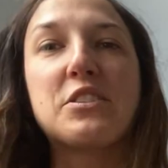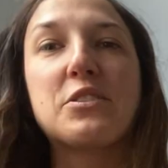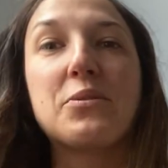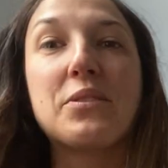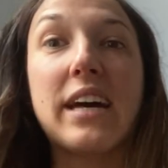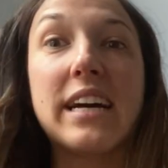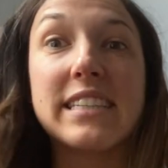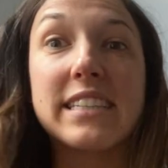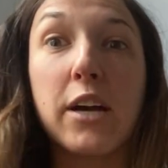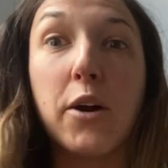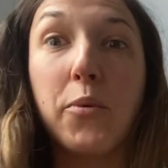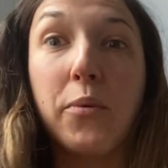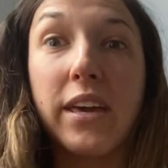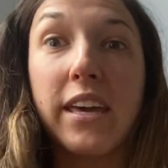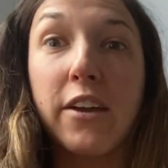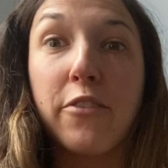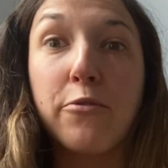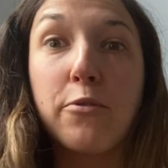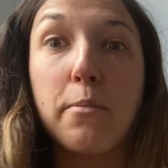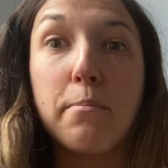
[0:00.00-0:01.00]
So that's how we
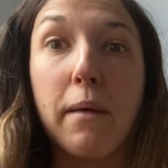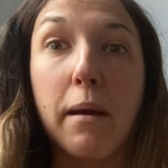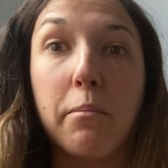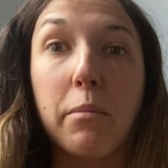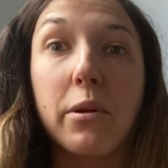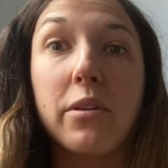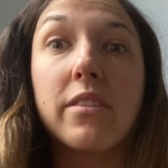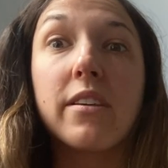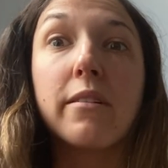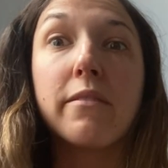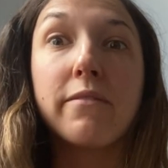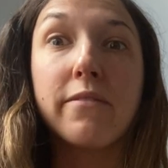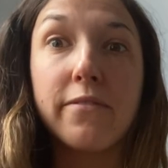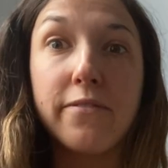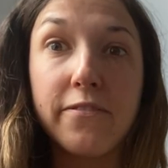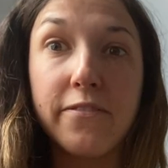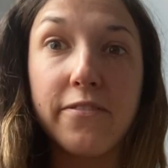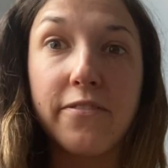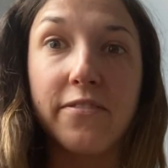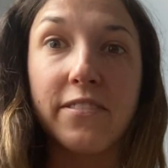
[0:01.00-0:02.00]
can remember the
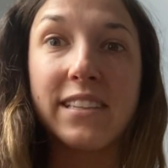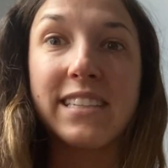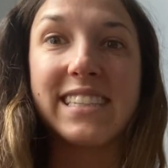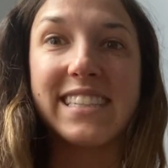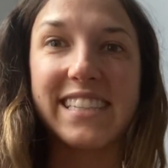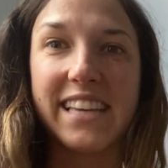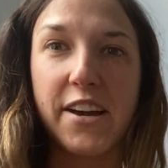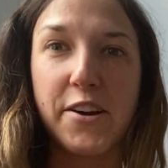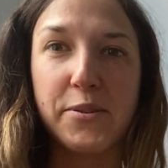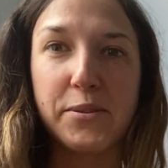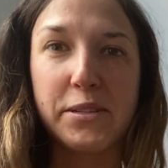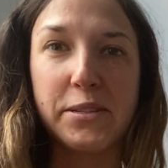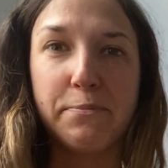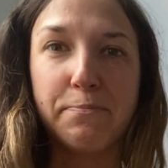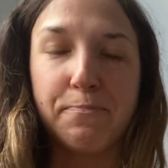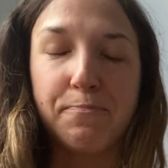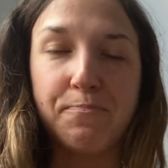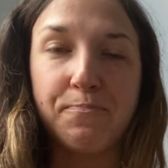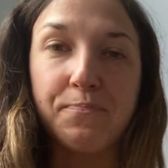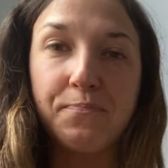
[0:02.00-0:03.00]
v sound.
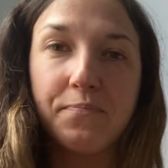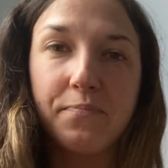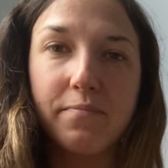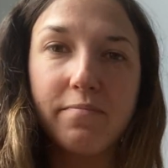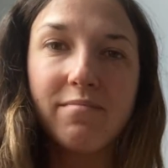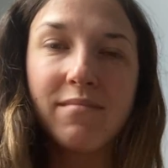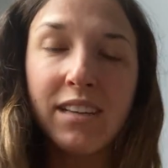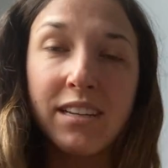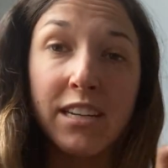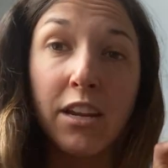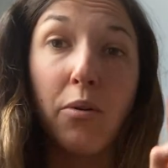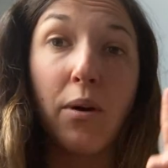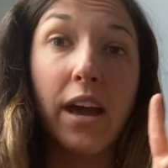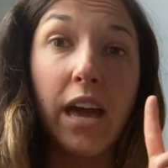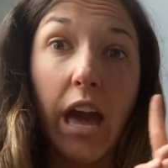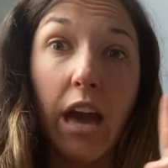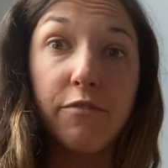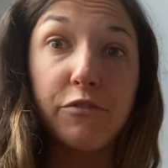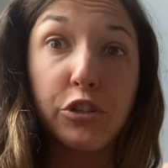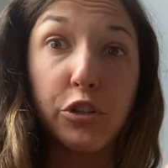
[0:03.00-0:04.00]
Now I
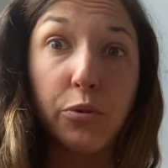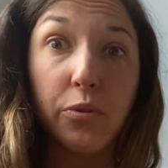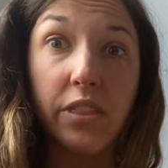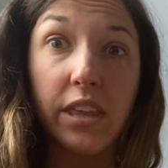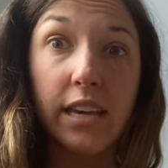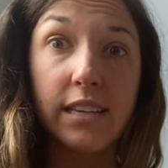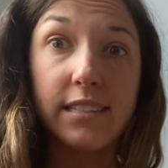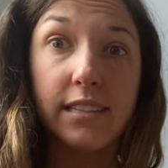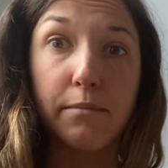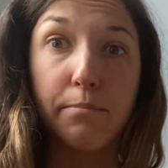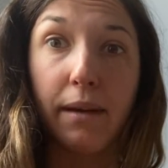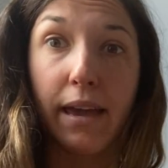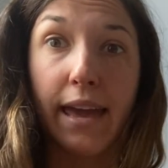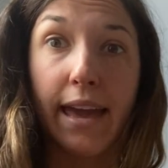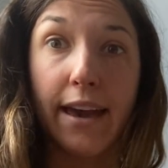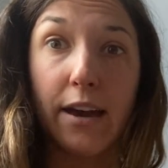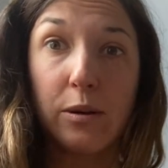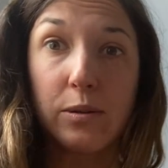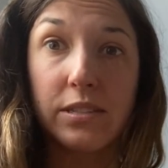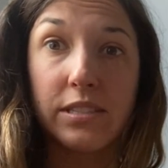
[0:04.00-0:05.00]
have two things in my
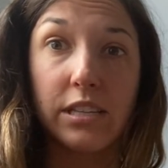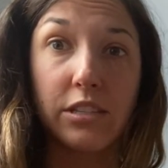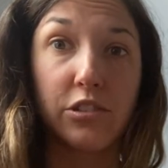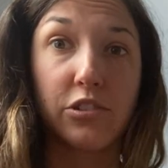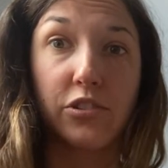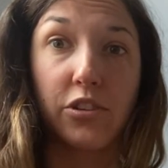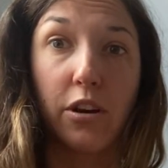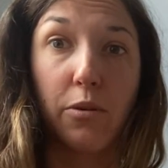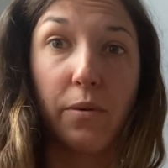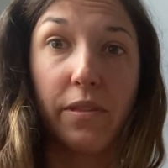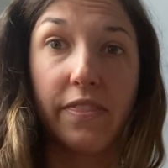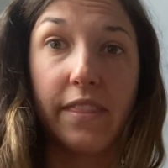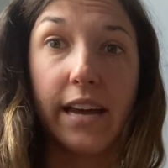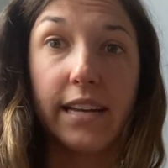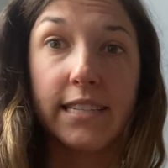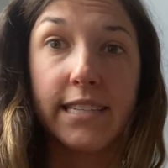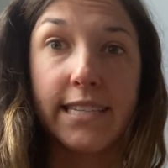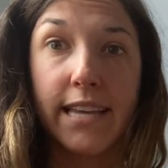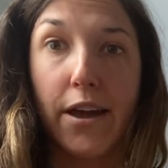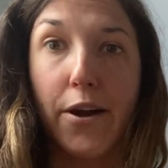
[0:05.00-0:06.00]
house that start with
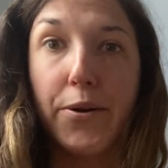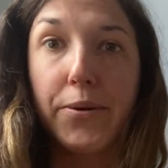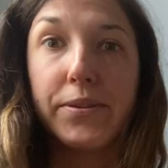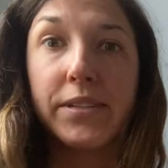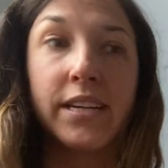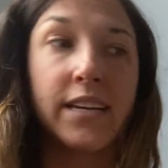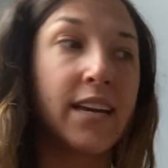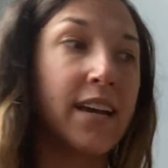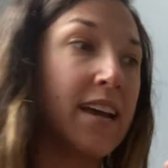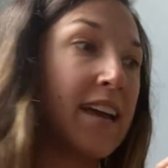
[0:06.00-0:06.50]
that sound.